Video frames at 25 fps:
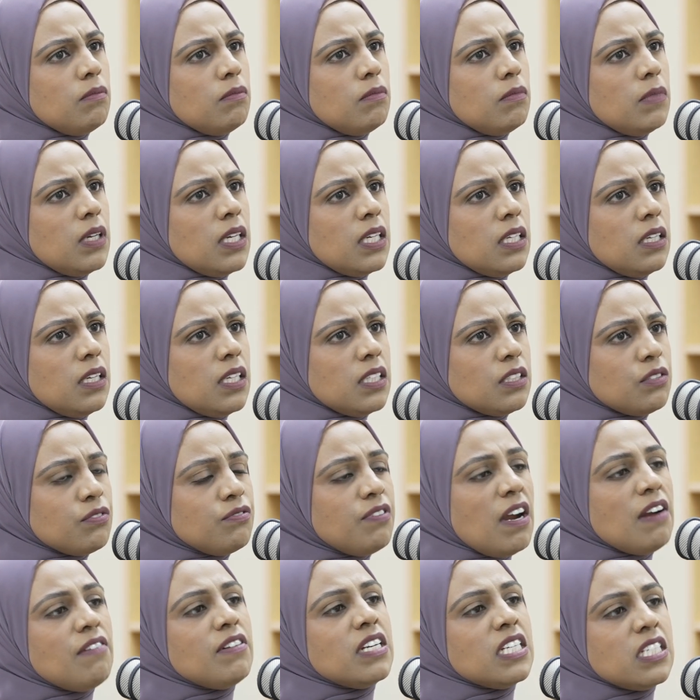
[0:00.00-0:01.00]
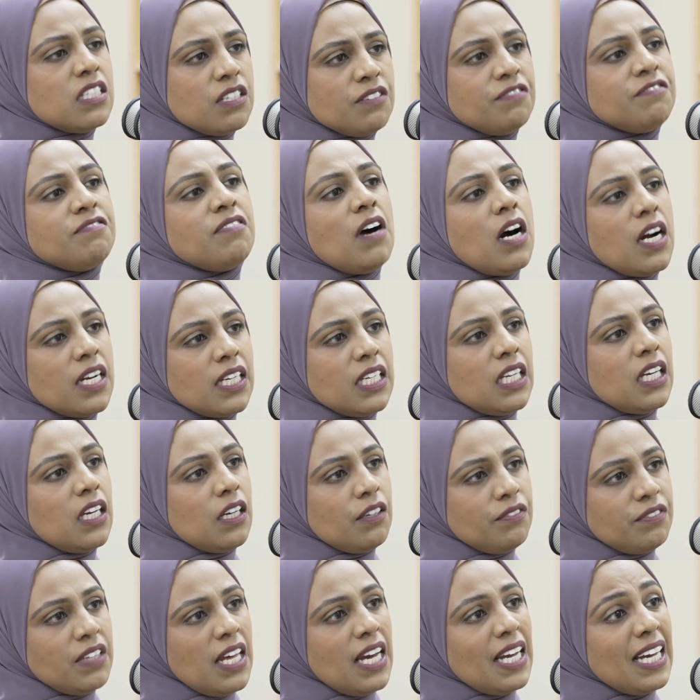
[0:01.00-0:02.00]
it's very defining
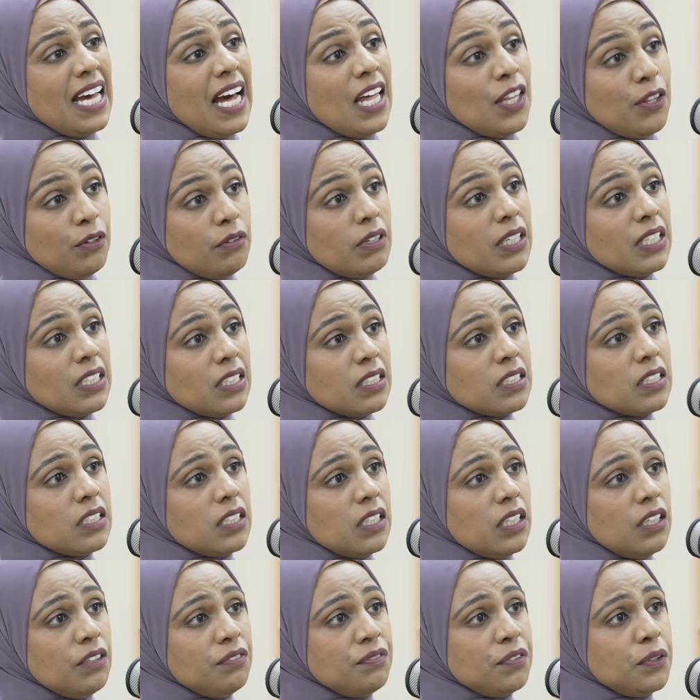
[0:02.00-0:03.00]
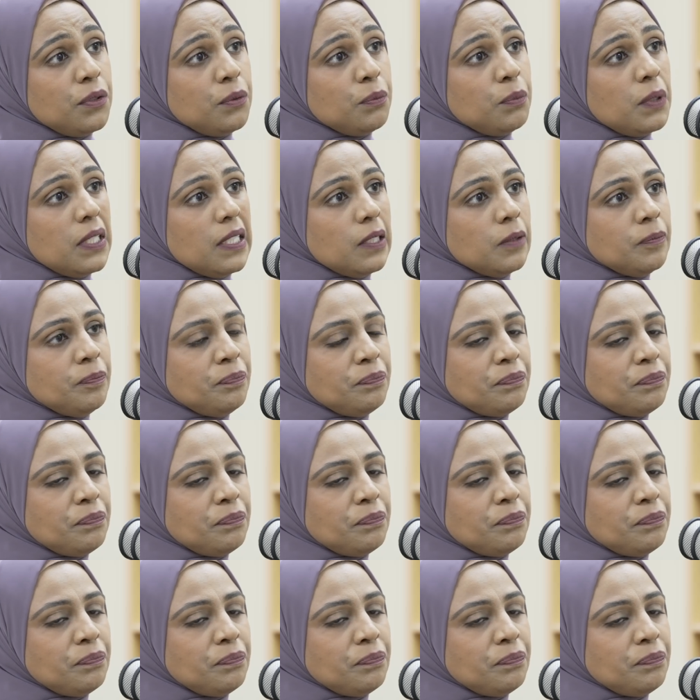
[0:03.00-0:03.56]
of their gatherings, if you will.